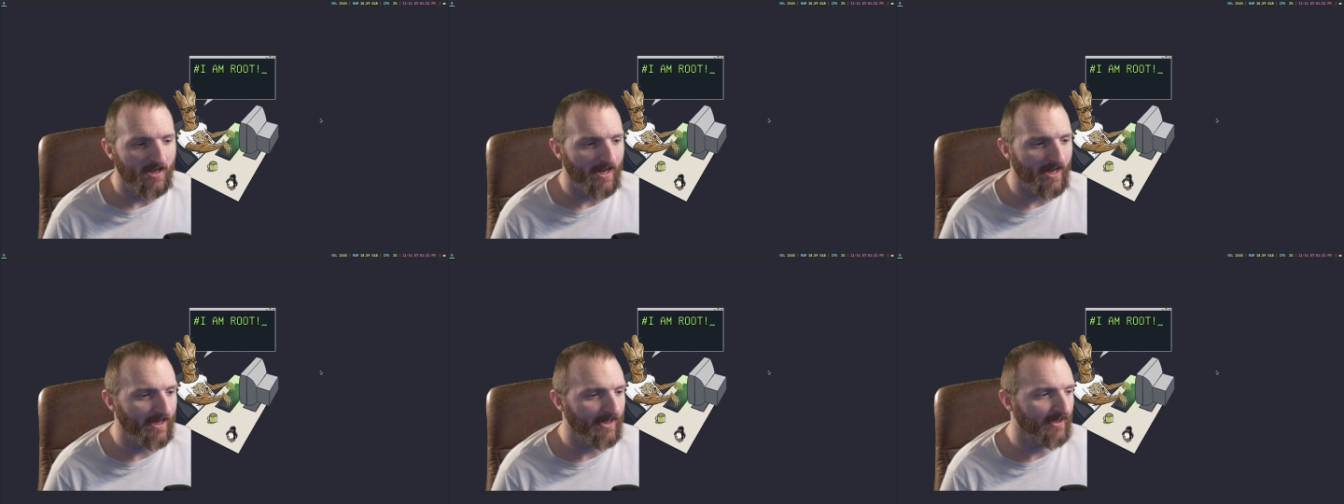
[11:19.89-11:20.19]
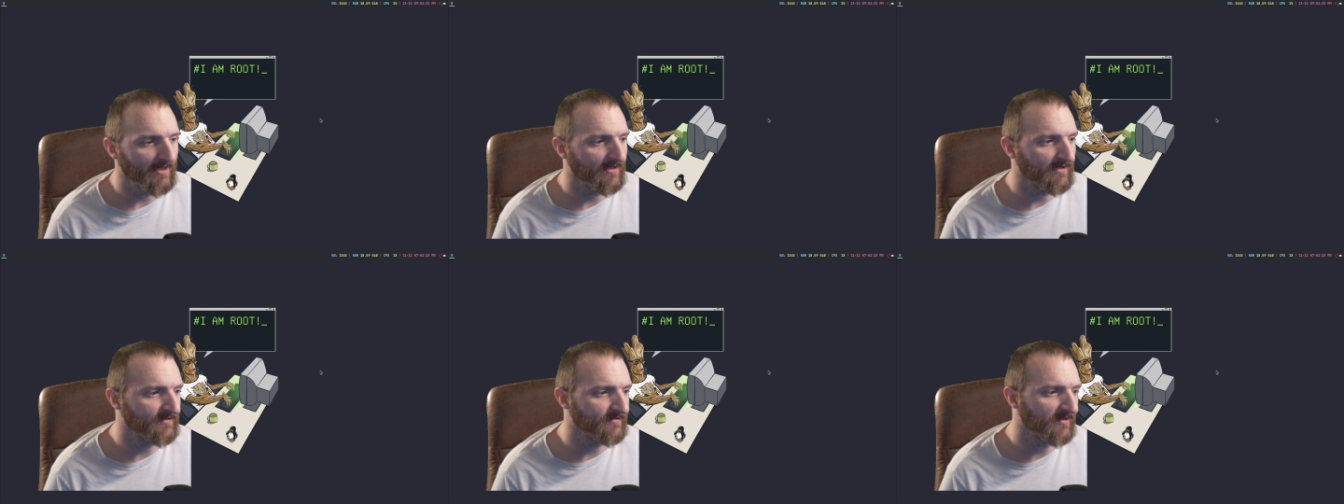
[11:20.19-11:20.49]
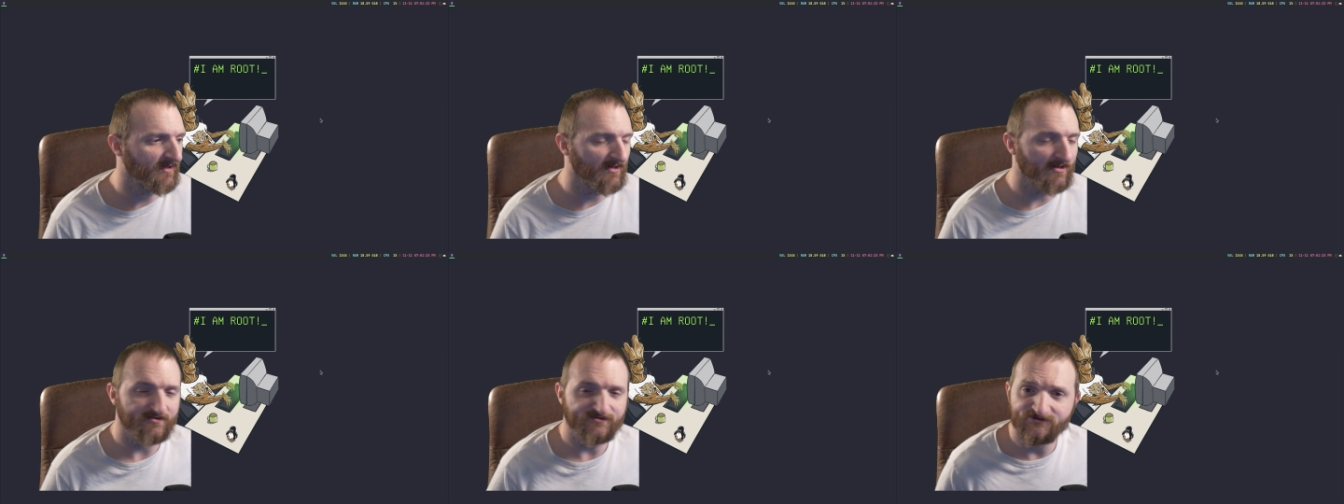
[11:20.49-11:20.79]
and
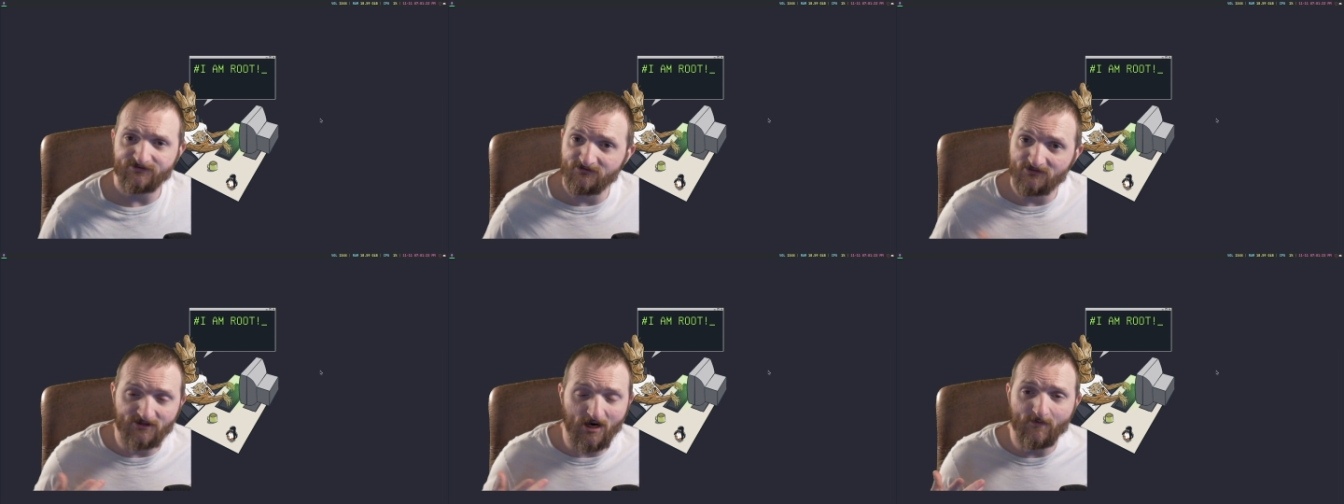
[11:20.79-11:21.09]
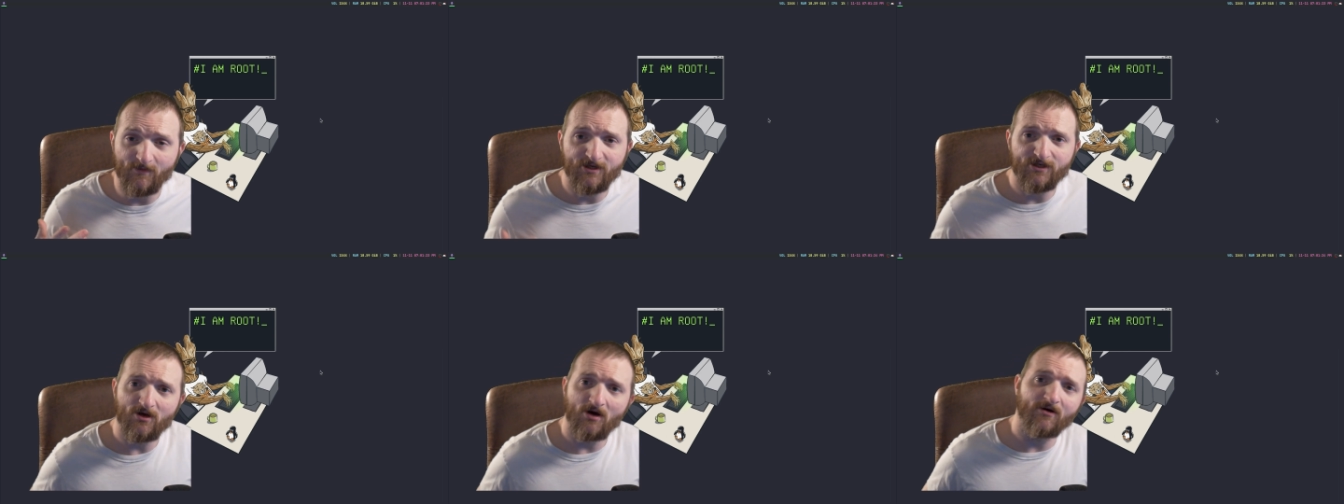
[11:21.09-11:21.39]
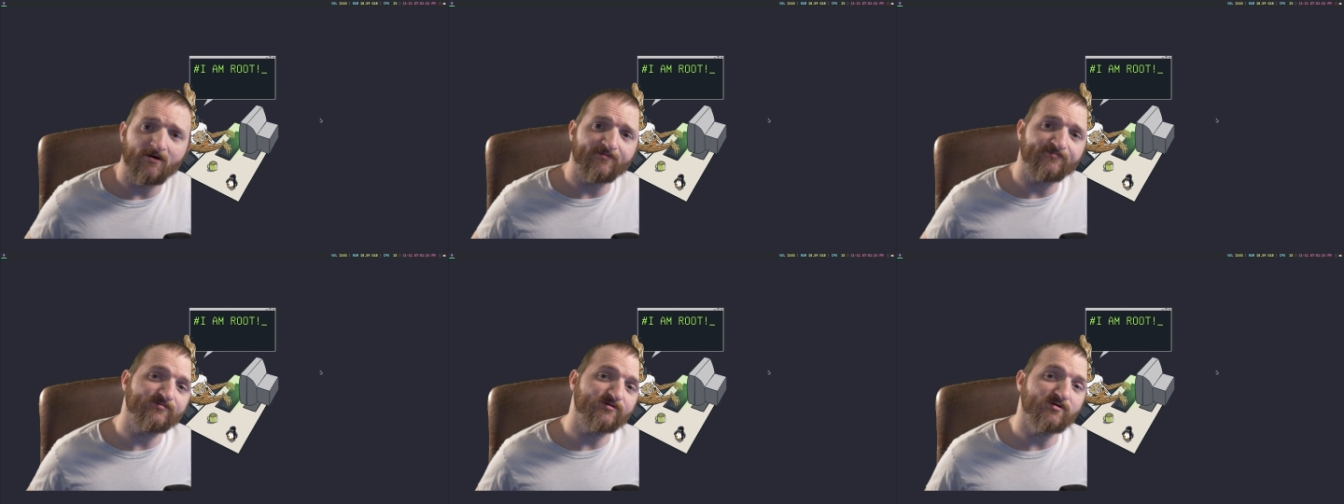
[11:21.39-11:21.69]
uh, let me know
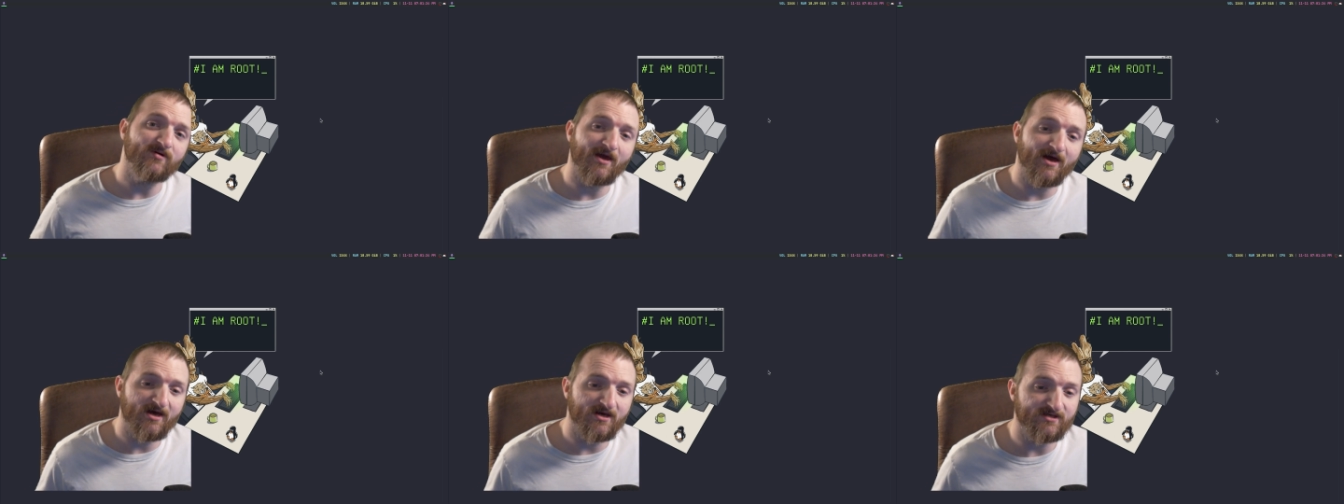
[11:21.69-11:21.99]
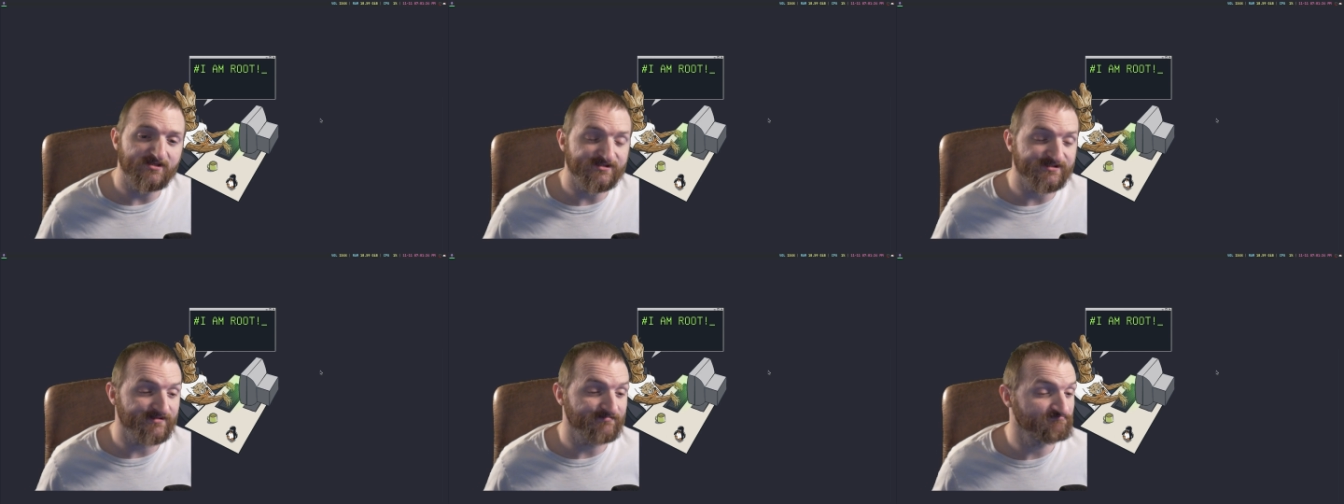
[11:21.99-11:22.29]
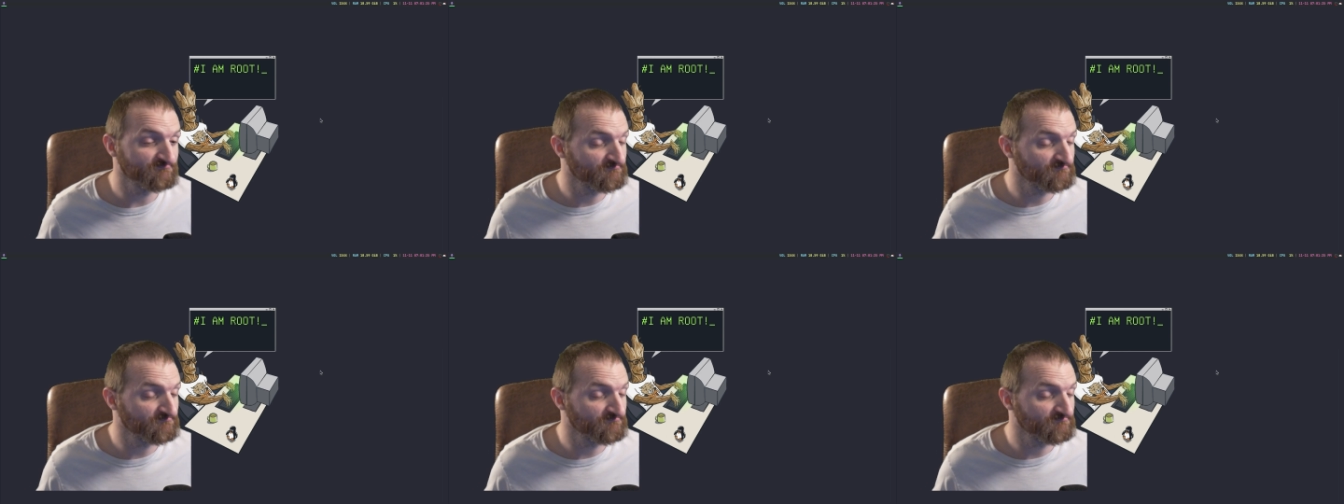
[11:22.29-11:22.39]
if you guys